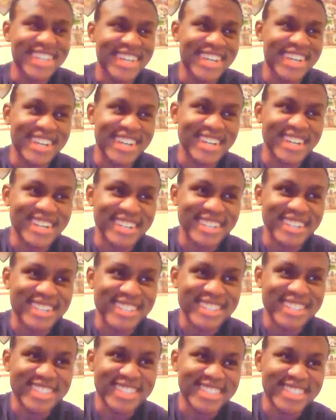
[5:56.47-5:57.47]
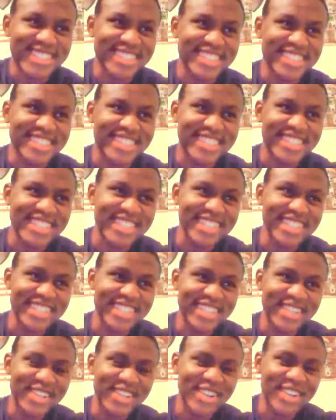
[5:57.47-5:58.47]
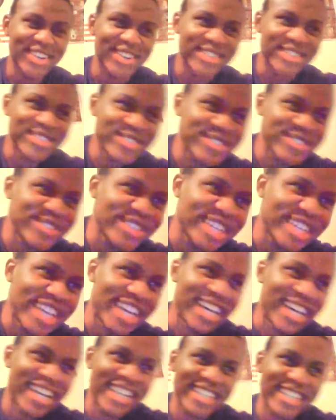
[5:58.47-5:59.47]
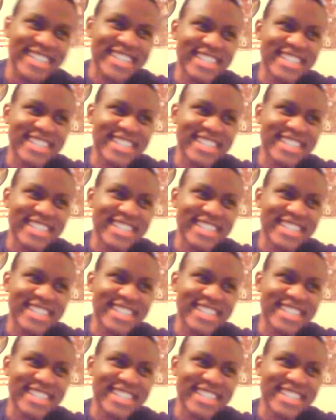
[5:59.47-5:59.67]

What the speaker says: Uh, Later on, we got,